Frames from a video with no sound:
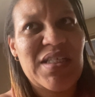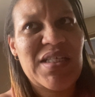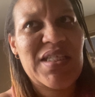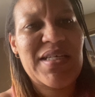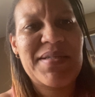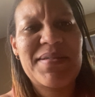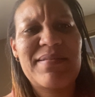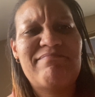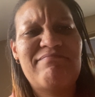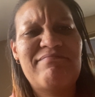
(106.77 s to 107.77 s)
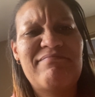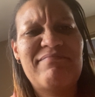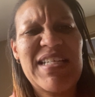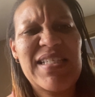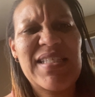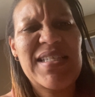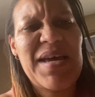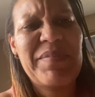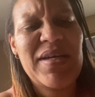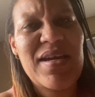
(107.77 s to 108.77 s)
I said, "That's a
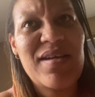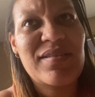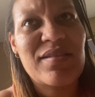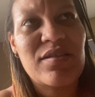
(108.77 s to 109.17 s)
type of cancer."